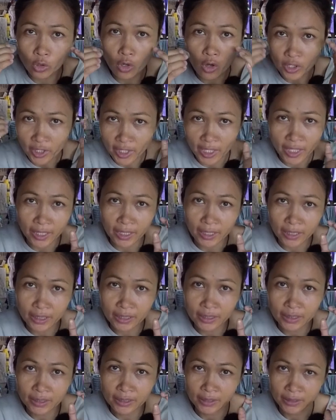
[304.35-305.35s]
all day.
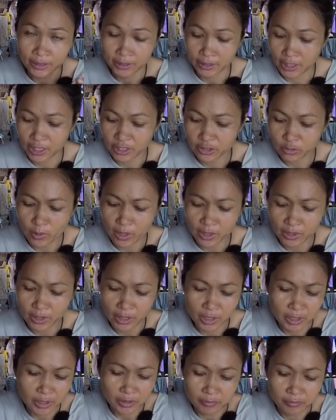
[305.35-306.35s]
This one,
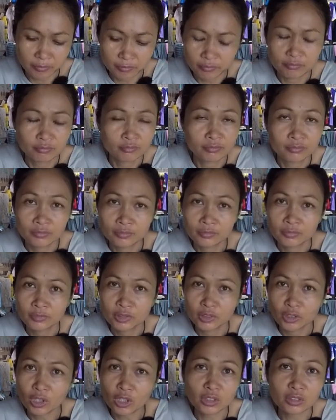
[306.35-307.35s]
I
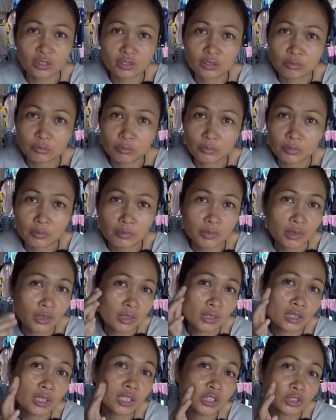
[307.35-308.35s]
not
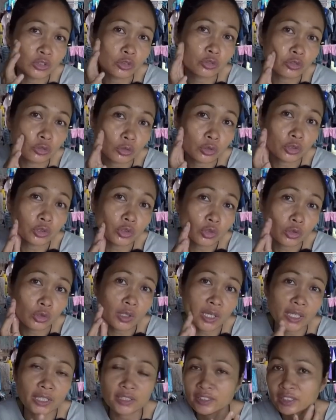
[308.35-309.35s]
hurt
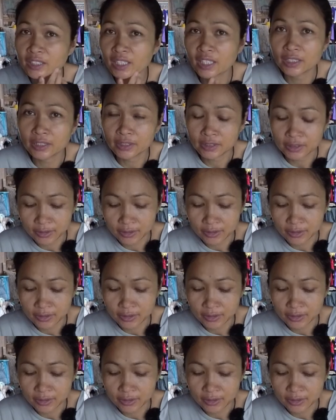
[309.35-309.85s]
your skin.